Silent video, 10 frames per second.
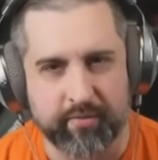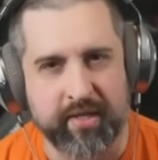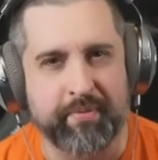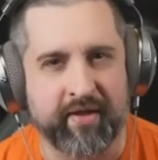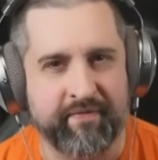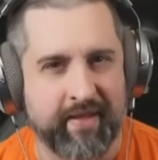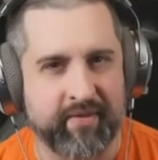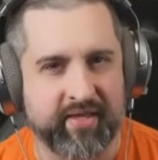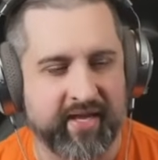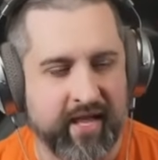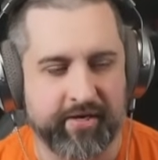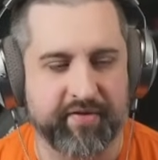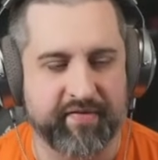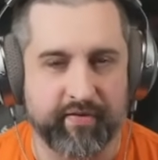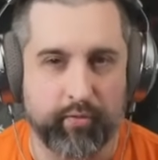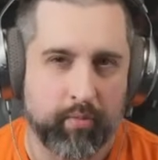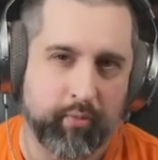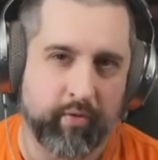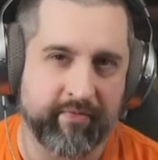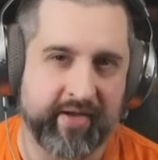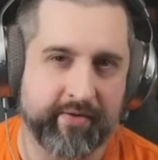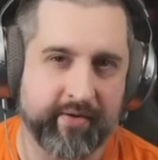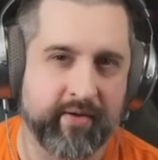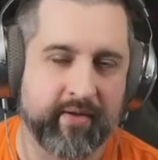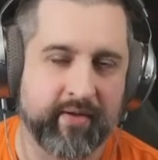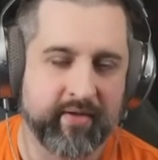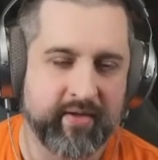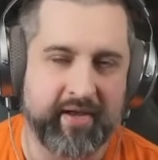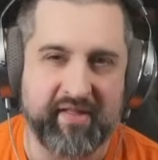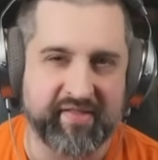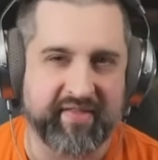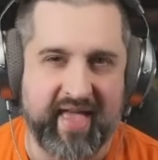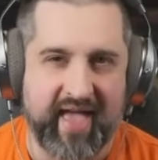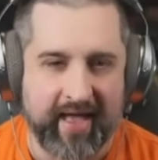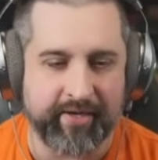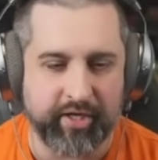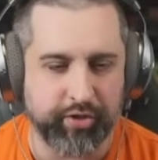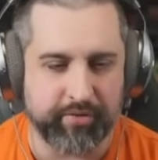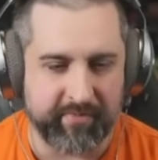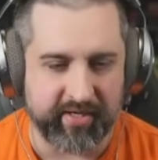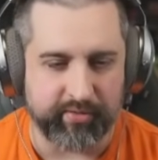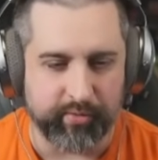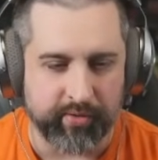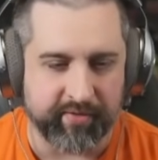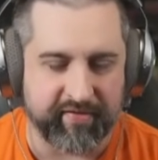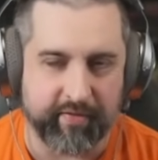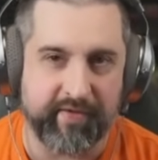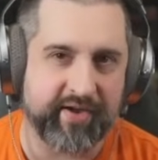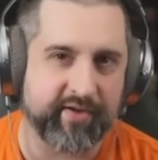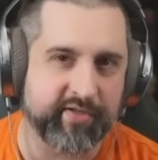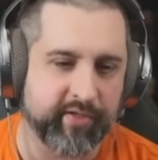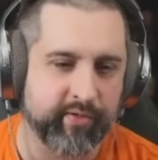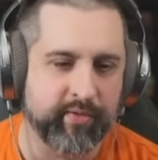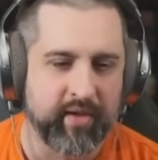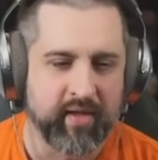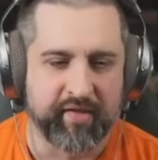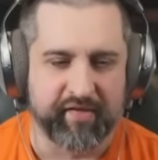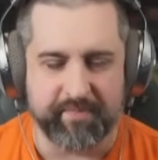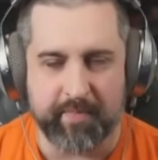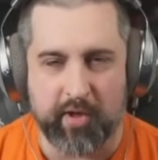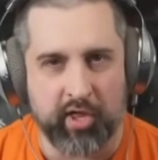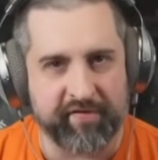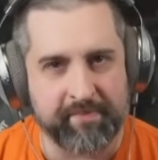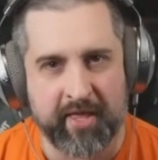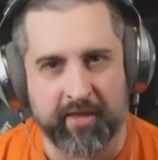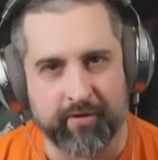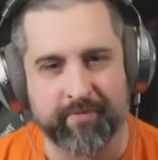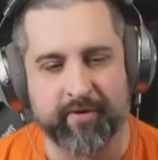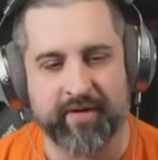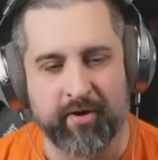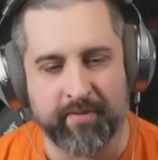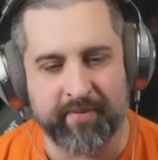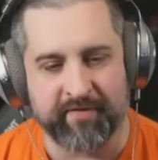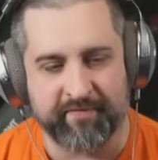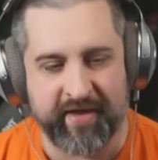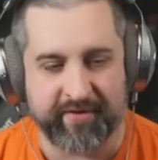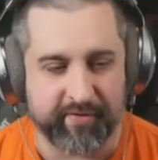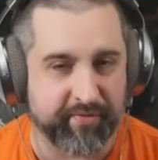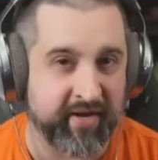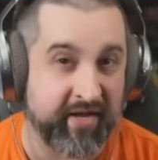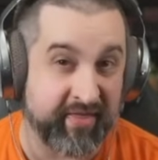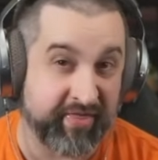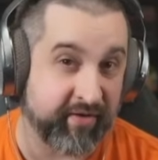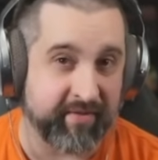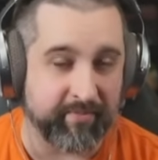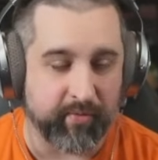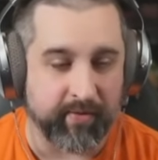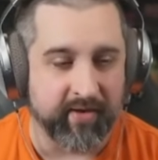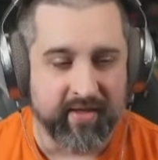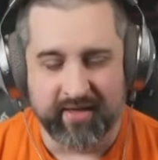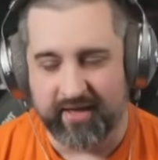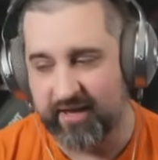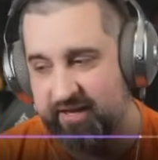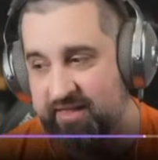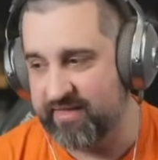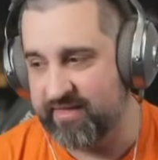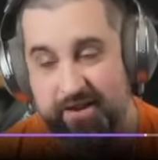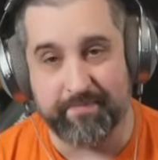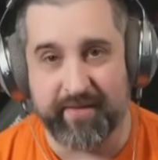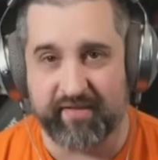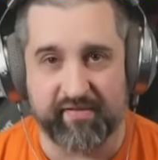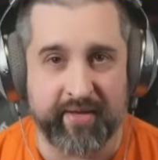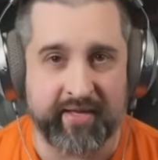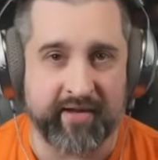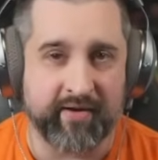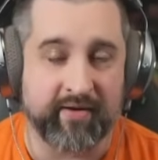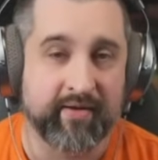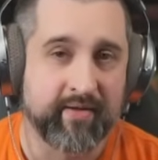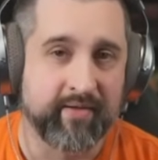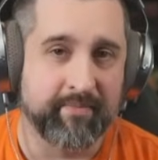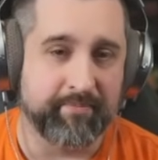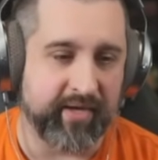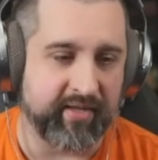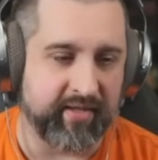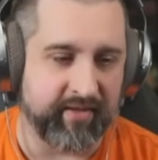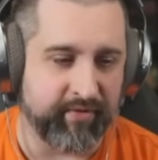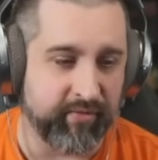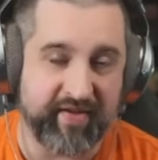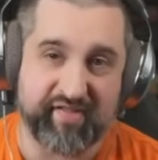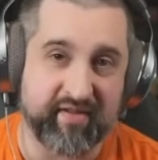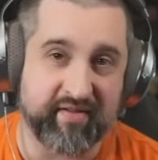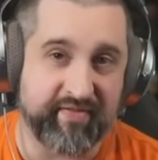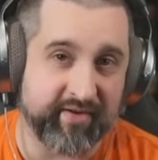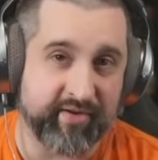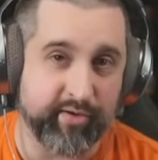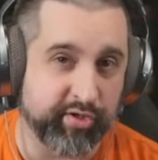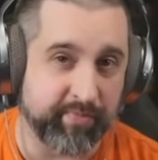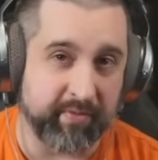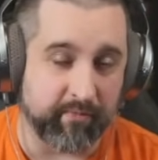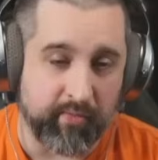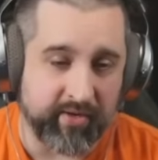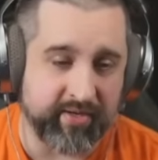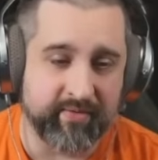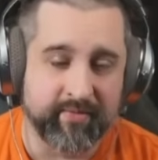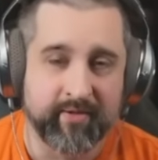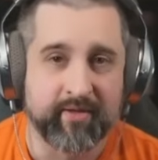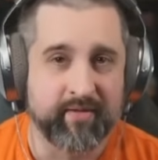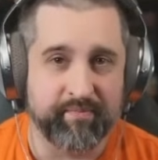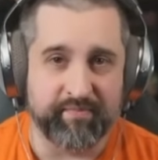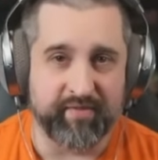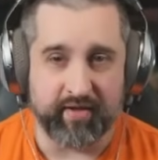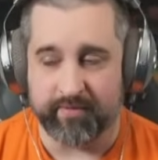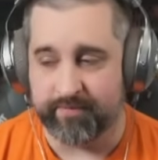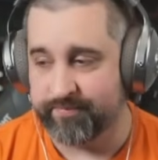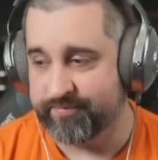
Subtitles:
when they play family, they kind of just ignore poor Vander. And he's the dad. He shouldn't be ignored. So Vander 2, small spell armor and MR buff. Vander 3, 30 more. Again, not a big swing here. But if you invest in Vander, you should be rewarded. So